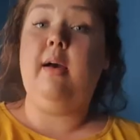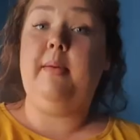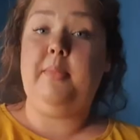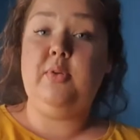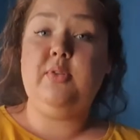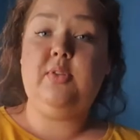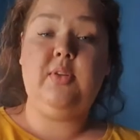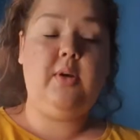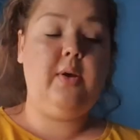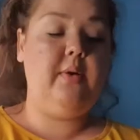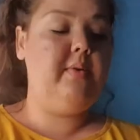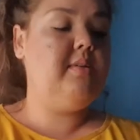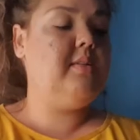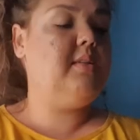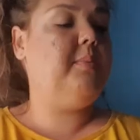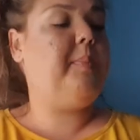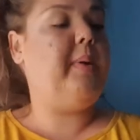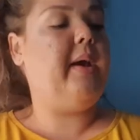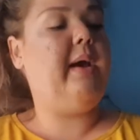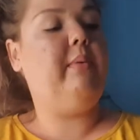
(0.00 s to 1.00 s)
I'm also going
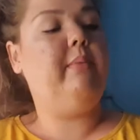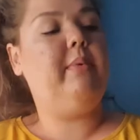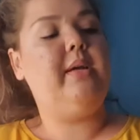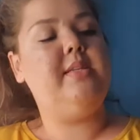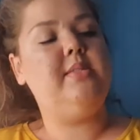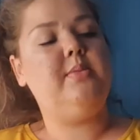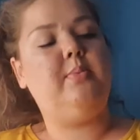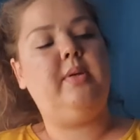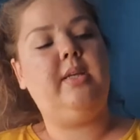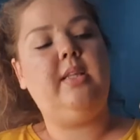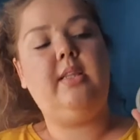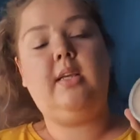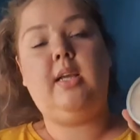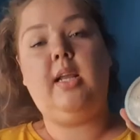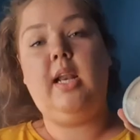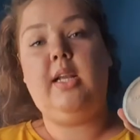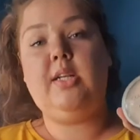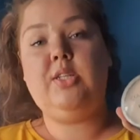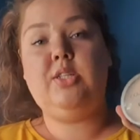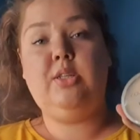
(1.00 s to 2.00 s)
to part ways with
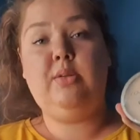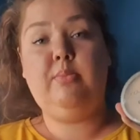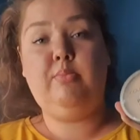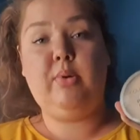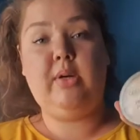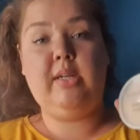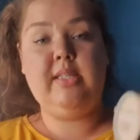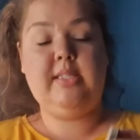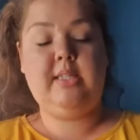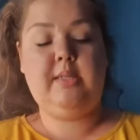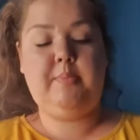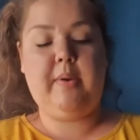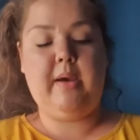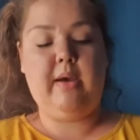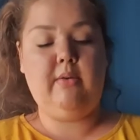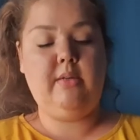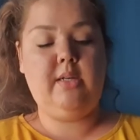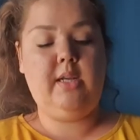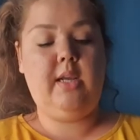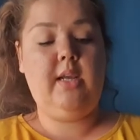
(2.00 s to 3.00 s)
Collection Pressed
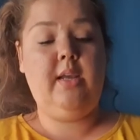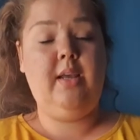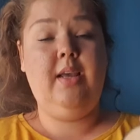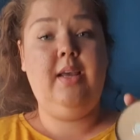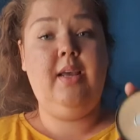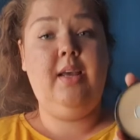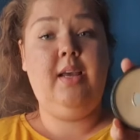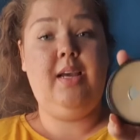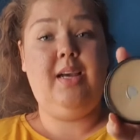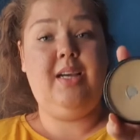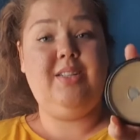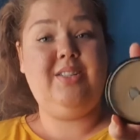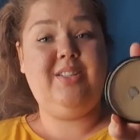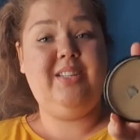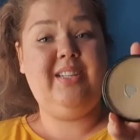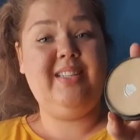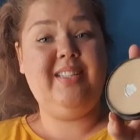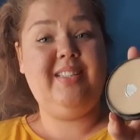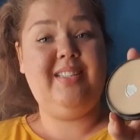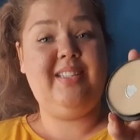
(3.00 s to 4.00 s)
Powder. As you
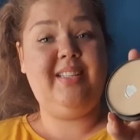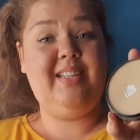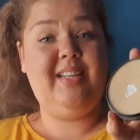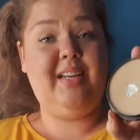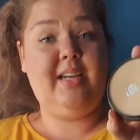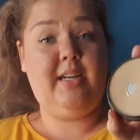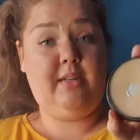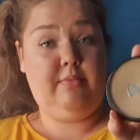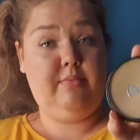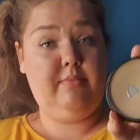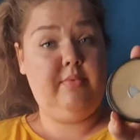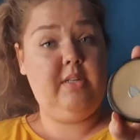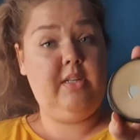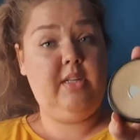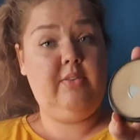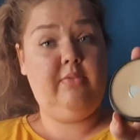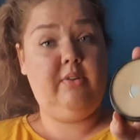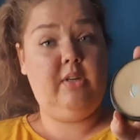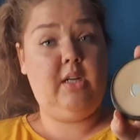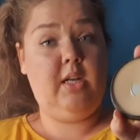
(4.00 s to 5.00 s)
can see, I
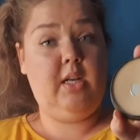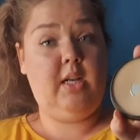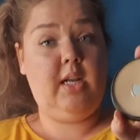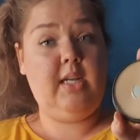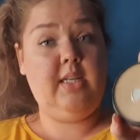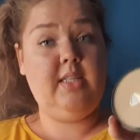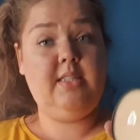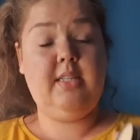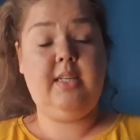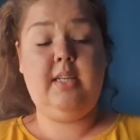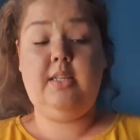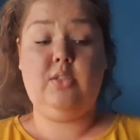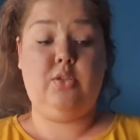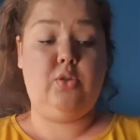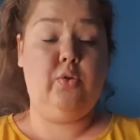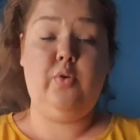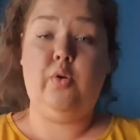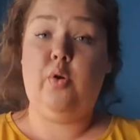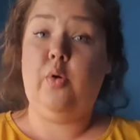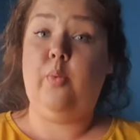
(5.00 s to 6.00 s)
really, really liked it.
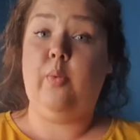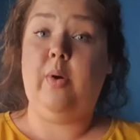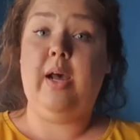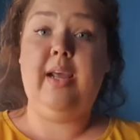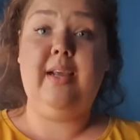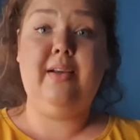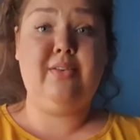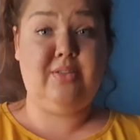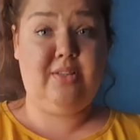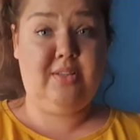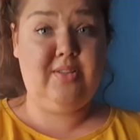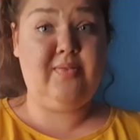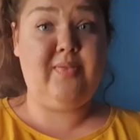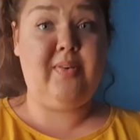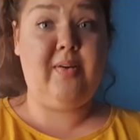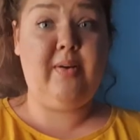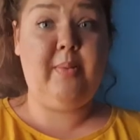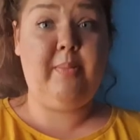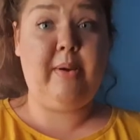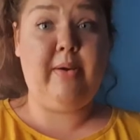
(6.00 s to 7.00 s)
Don't know why, because it's
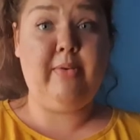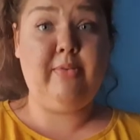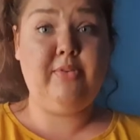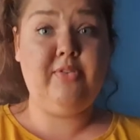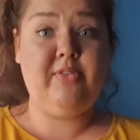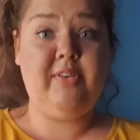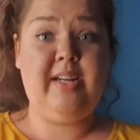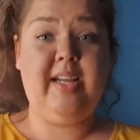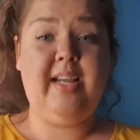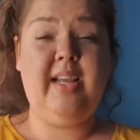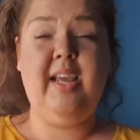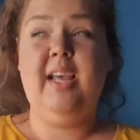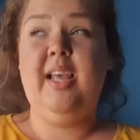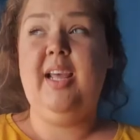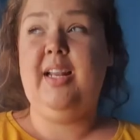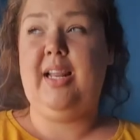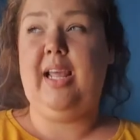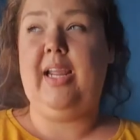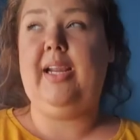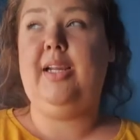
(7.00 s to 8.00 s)
very powdery,
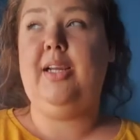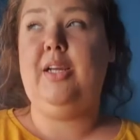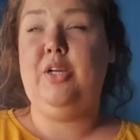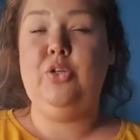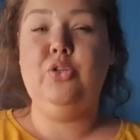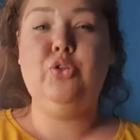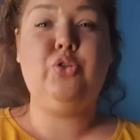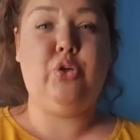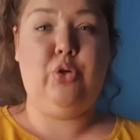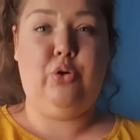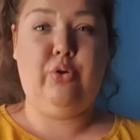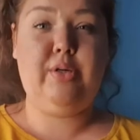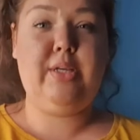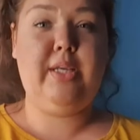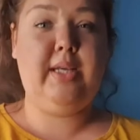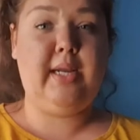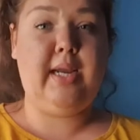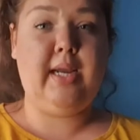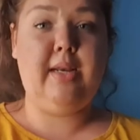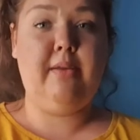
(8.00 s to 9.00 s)
like chalky
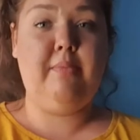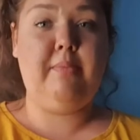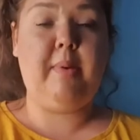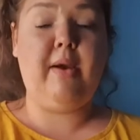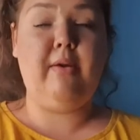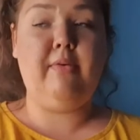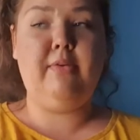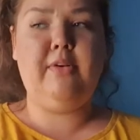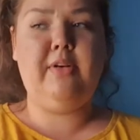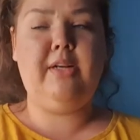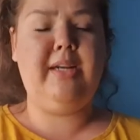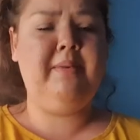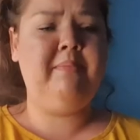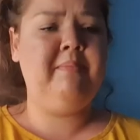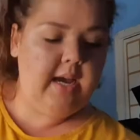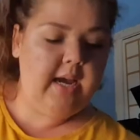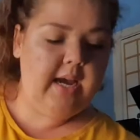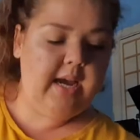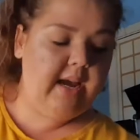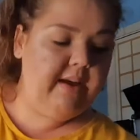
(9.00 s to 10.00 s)
kind of powdery.
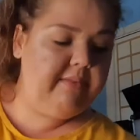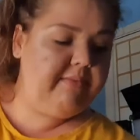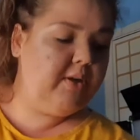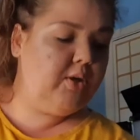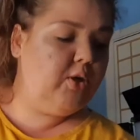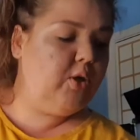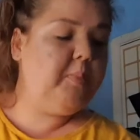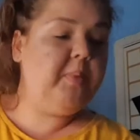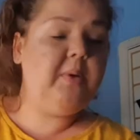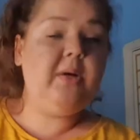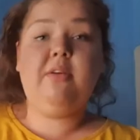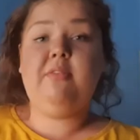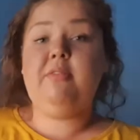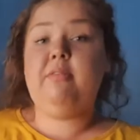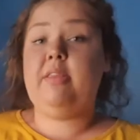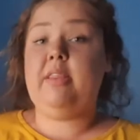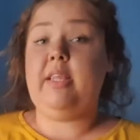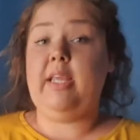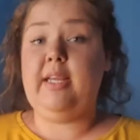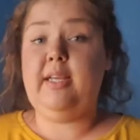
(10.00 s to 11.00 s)
I have a couple of
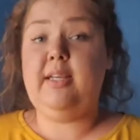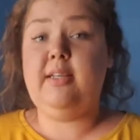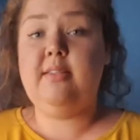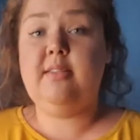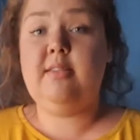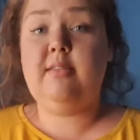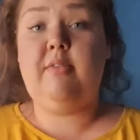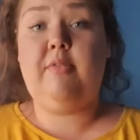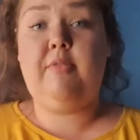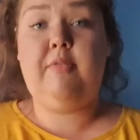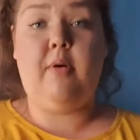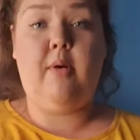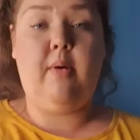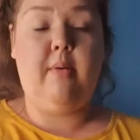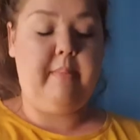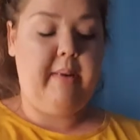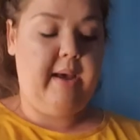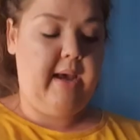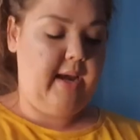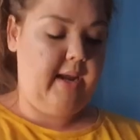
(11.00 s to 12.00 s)
things for
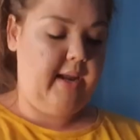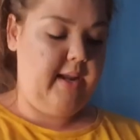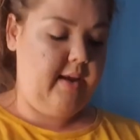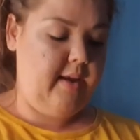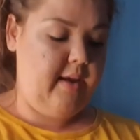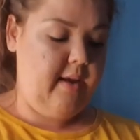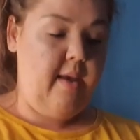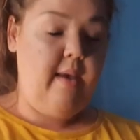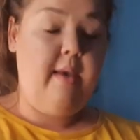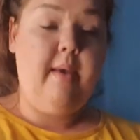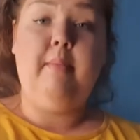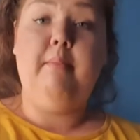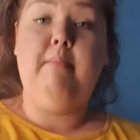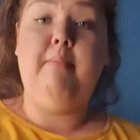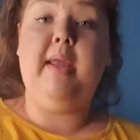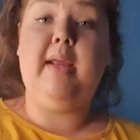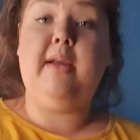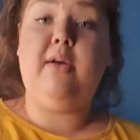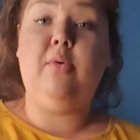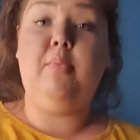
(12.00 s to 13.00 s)
my
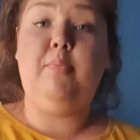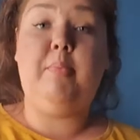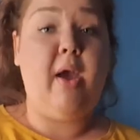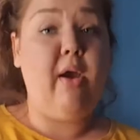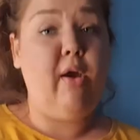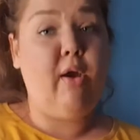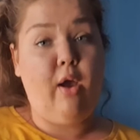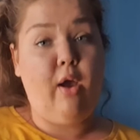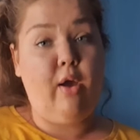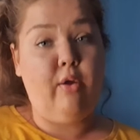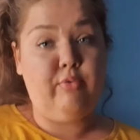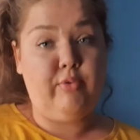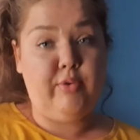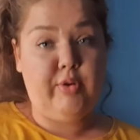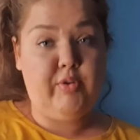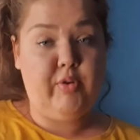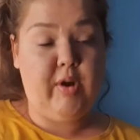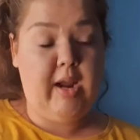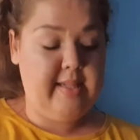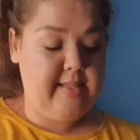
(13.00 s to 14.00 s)
makeup
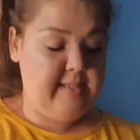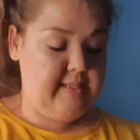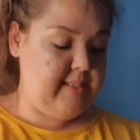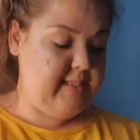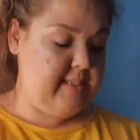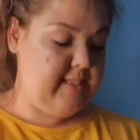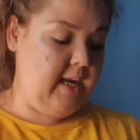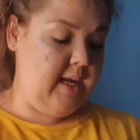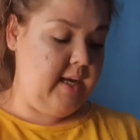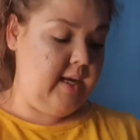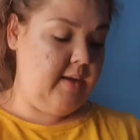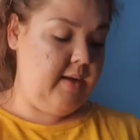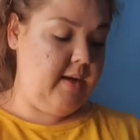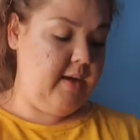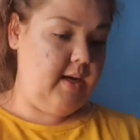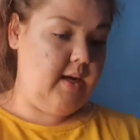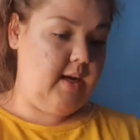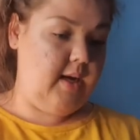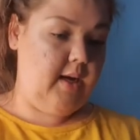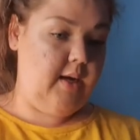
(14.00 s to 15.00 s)
regrets
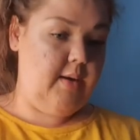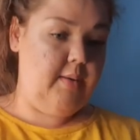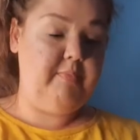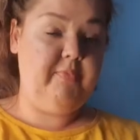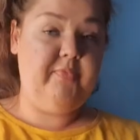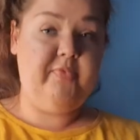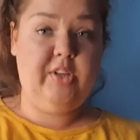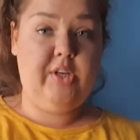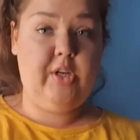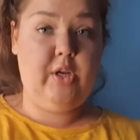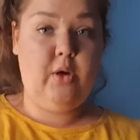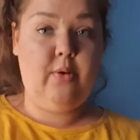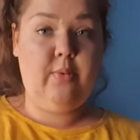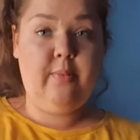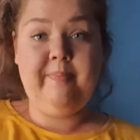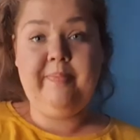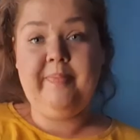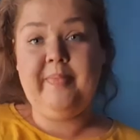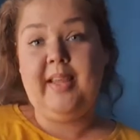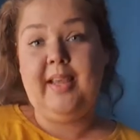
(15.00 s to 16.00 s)
video.
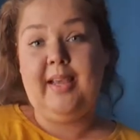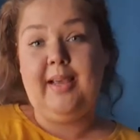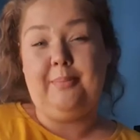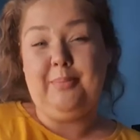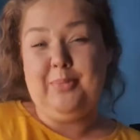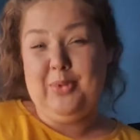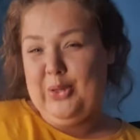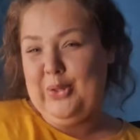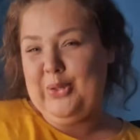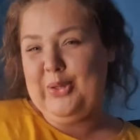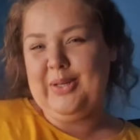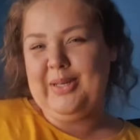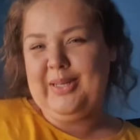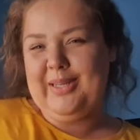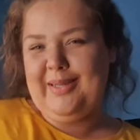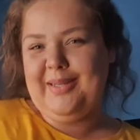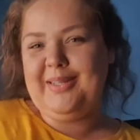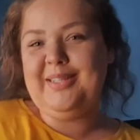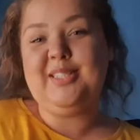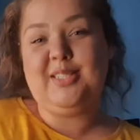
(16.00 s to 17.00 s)
I'm not
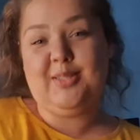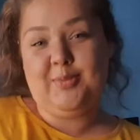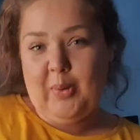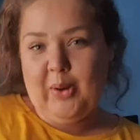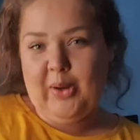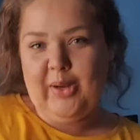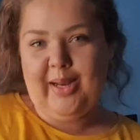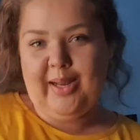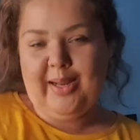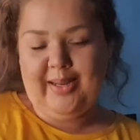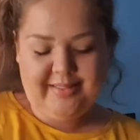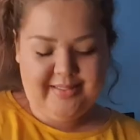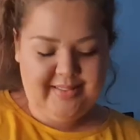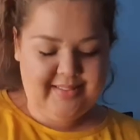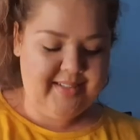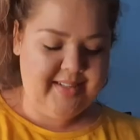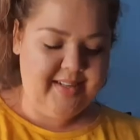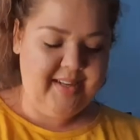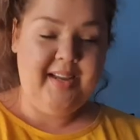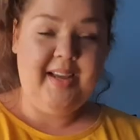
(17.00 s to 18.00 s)
gonna spoil
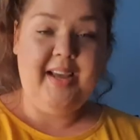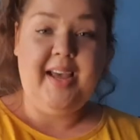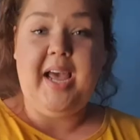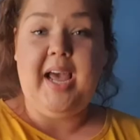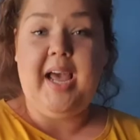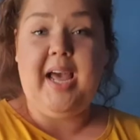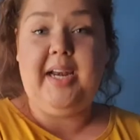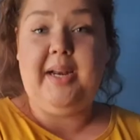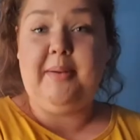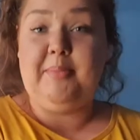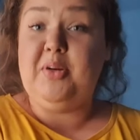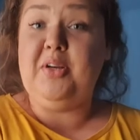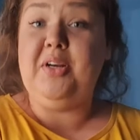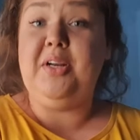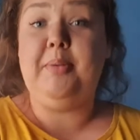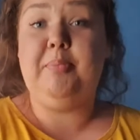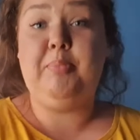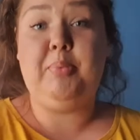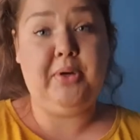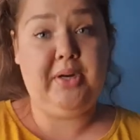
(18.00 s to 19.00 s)
it and I'm
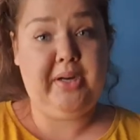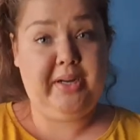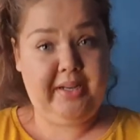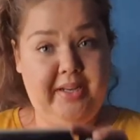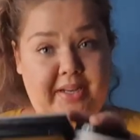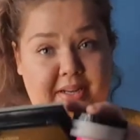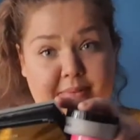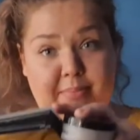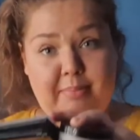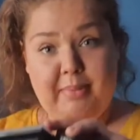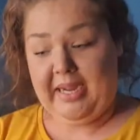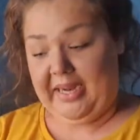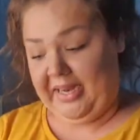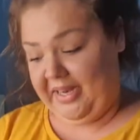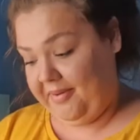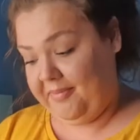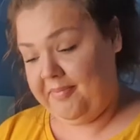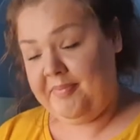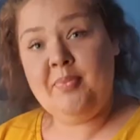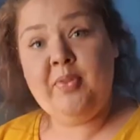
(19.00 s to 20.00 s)
gonna put it in
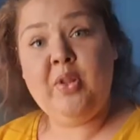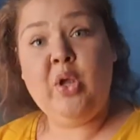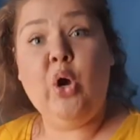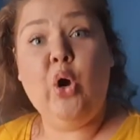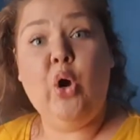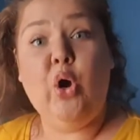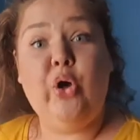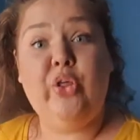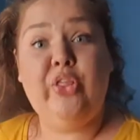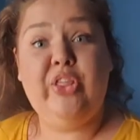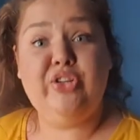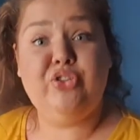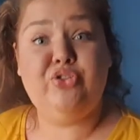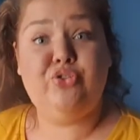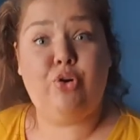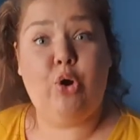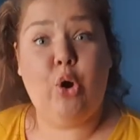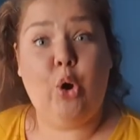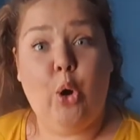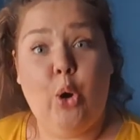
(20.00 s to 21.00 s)
my other
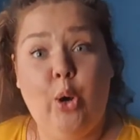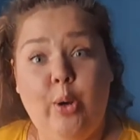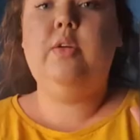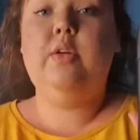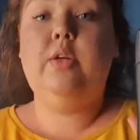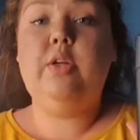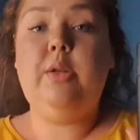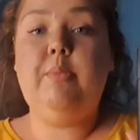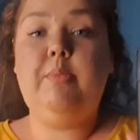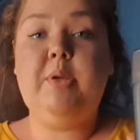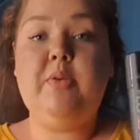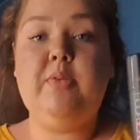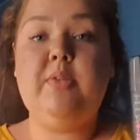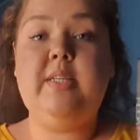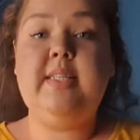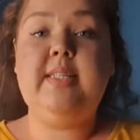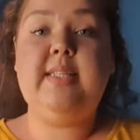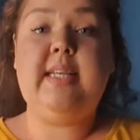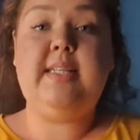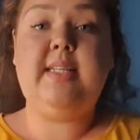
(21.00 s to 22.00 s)
drawer. Huda
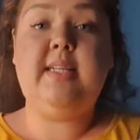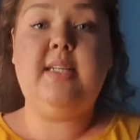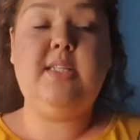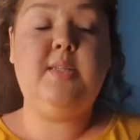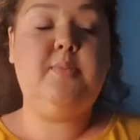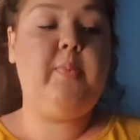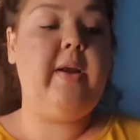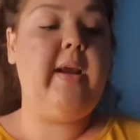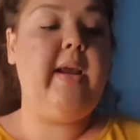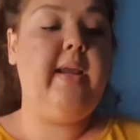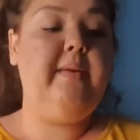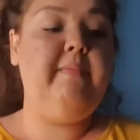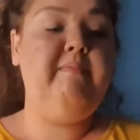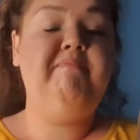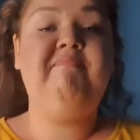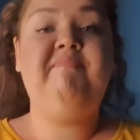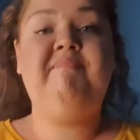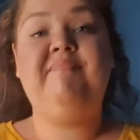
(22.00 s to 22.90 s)
Beauty setting spray.